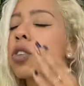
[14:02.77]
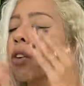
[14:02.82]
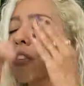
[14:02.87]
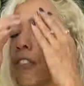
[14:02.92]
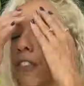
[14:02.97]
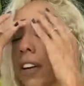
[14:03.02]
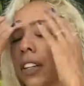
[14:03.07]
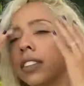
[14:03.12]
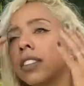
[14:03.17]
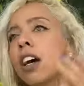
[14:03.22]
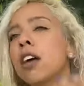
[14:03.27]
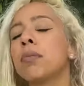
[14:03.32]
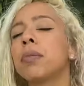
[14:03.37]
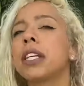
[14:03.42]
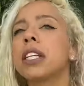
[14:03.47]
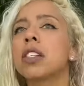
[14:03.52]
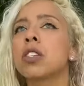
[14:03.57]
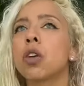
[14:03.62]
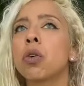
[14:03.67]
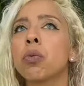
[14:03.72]
fucked up
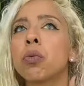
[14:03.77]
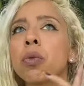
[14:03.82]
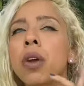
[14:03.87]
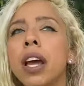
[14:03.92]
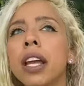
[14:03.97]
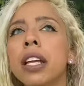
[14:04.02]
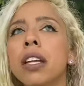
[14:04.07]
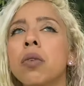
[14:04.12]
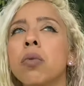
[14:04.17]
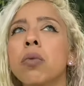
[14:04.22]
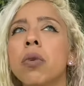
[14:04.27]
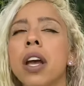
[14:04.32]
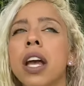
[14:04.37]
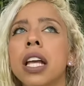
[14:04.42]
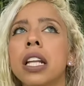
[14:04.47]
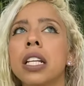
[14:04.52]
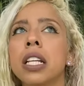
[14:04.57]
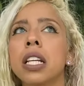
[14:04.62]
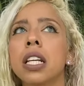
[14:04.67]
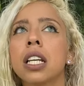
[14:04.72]
because right
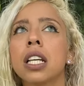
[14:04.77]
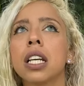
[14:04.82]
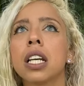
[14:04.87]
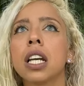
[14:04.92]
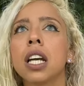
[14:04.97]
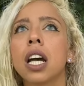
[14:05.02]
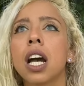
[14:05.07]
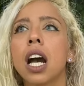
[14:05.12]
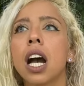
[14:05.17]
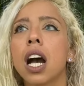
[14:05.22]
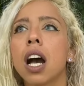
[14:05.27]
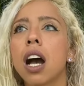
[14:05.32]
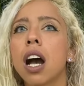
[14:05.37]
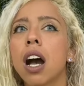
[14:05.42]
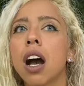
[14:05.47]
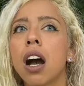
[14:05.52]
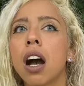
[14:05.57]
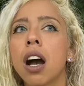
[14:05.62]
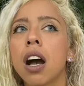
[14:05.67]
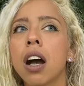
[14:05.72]
when
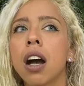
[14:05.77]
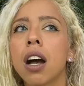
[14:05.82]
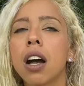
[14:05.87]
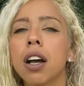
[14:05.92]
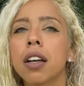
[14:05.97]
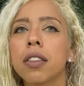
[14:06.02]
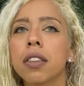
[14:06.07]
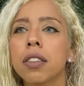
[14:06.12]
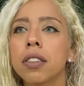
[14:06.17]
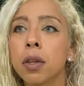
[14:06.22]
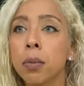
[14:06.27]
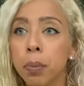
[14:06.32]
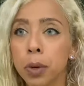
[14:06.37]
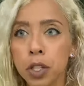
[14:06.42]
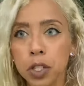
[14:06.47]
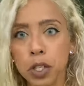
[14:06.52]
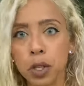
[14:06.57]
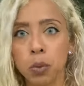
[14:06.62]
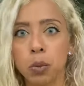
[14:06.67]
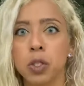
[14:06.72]
uh, the
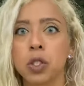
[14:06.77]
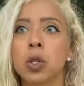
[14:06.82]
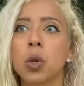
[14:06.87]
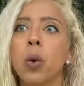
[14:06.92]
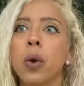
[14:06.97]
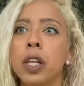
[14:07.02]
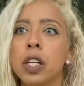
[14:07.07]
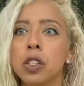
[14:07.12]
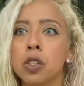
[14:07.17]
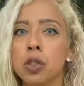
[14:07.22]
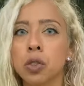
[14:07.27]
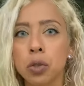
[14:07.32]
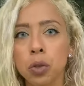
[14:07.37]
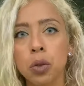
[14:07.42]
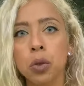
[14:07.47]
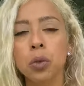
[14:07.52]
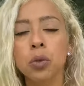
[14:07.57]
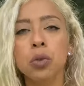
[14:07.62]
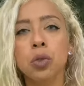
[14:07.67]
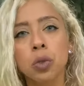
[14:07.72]
person was going
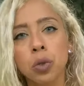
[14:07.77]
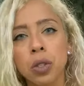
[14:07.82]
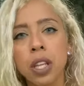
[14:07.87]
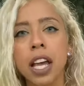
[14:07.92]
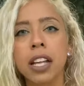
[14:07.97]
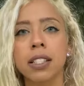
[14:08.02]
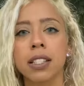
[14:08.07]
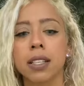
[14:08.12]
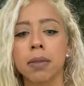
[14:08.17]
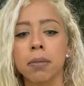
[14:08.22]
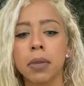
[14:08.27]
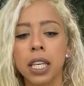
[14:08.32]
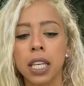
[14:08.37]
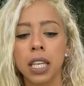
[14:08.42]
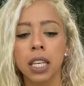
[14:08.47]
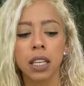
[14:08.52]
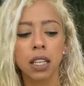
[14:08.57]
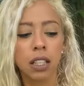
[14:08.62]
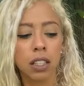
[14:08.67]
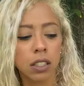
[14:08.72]
to do that to
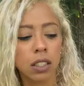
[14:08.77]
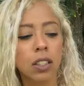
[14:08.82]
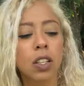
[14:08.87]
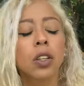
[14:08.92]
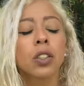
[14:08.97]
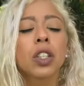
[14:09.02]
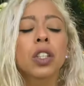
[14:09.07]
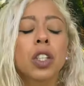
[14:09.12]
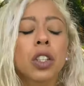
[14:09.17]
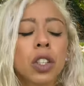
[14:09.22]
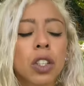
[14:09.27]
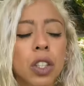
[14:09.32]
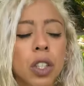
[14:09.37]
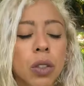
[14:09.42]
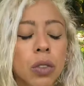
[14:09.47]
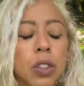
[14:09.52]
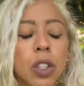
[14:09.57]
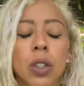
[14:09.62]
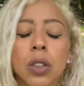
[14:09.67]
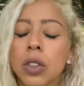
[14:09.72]
me. Go, go, go, go, go,
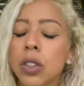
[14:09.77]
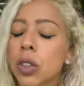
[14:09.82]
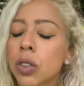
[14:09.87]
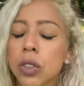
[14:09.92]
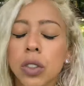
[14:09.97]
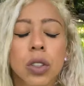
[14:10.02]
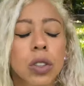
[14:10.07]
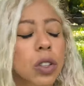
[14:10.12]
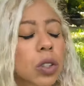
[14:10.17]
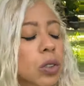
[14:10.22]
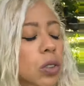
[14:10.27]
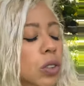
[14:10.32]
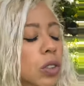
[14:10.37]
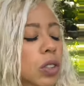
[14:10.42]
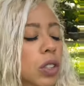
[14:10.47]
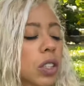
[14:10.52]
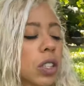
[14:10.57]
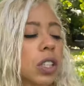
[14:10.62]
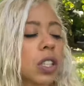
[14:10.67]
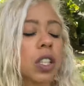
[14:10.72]
go.
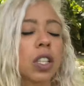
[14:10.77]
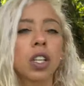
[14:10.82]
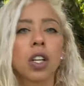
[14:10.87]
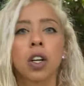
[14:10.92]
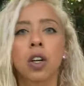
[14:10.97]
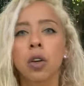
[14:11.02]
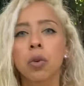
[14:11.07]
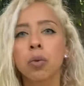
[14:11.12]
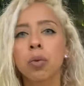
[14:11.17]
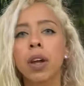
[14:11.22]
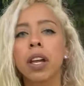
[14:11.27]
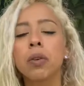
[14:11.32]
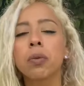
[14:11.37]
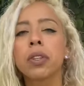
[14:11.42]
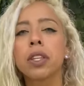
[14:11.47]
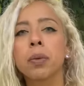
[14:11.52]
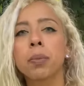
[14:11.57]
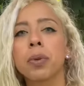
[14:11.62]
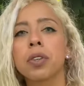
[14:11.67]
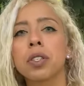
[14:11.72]
Right
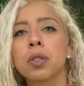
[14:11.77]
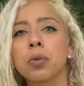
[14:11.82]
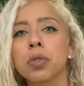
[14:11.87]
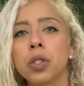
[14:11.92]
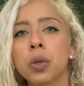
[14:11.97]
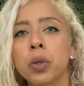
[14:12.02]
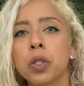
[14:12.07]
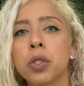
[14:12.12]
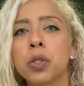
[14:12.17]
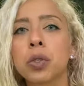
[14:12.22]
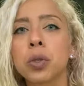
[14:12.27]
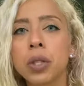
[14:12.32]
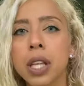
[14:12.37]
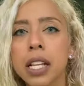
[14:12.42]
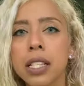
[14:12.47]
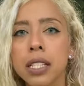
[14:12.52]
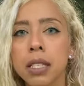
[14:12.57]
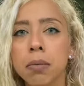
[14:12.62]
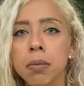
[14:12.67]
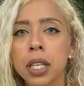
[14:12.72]
when the person was going to do
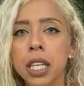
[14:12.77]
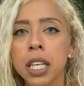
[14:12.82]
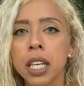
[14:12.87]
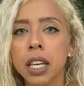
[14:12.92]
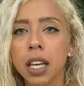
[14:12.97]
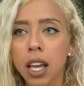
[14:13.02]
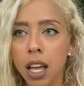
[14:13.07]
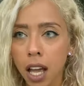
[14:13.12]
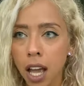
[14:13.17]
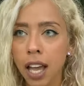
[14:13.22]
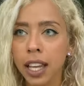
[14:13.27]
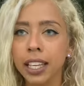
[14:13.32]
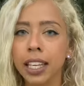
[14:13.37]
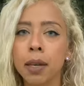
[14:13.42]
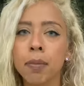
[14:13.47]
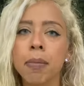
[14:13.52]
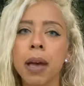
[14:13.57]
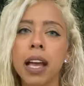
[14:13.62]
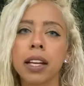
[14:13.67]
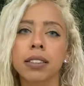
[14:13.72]
that to me, I
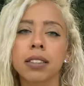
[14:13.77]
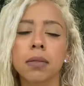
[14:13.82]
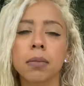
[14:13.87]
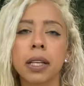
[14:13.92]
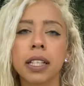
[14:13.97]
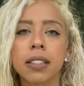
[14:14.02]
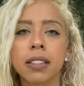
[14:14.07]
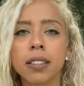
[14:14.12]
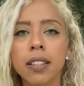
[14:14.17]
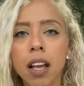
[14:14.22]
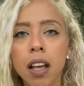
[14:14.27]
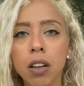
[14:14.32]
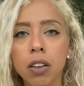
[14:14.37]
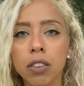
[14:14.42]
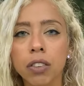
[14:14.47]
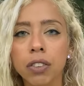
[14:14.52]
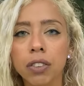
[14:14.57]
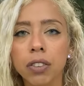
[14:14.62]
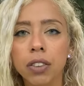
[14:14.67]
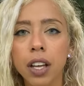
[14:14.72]
came back to
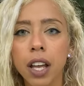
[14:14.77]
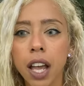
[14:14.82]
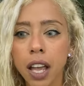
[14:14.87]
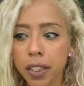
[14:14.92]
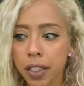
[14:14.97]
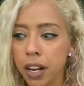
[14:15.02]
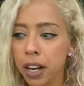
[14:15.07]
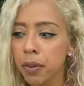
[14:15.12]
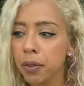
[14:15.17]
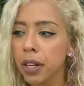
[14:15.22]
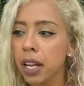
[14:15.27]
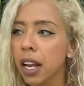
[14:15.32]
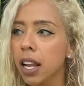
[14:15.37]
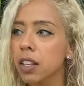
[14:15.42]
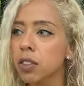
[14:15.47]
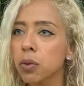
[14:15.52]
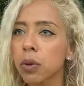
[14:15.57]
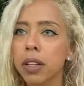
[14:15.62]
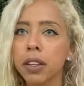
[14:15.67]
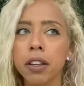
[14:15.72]
myself. And then I
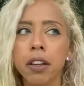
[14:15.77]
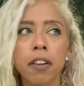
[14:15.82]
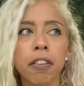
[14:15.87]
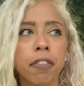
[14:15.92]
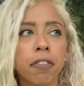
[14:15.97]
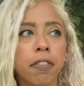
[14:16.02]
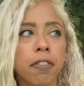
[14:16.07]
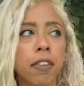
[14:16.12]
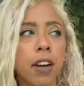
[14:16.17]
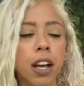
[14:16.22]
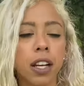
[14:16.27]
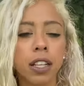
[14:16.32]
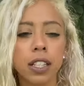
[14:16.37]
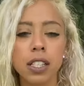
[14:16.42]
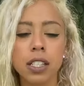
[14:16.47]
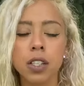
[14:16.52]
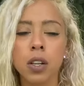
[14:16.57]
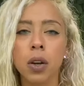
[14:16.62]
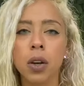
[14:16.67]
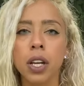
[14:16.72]
realized, what the fuck
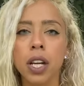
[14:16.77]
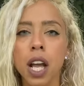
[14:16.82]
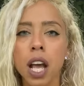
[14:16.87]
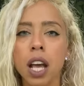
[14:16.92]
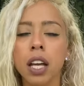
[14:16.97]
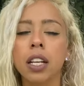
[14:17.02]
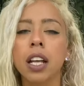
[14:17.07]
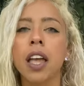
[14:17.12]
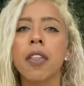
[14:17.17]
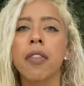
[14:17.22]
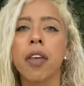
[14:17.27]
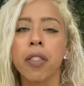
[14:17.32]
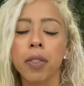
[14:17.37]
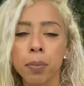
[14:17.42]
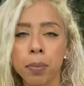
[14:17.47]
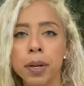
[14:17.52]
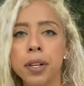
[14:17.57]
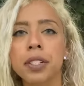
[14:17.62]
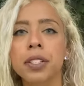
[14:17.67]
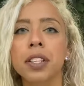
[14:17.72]
is going on? And then the
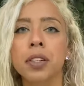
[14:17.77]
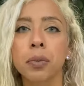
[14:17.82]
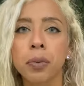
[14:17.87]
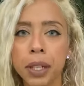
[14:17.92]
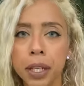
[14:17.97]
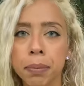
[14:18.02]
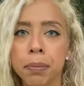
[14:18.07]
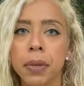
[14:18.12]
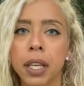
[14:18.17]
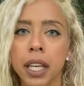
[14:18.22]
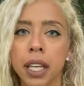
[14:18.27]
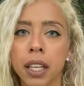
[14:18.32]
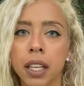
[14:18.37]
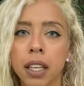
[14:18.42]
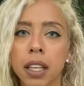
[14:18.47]
person raped me.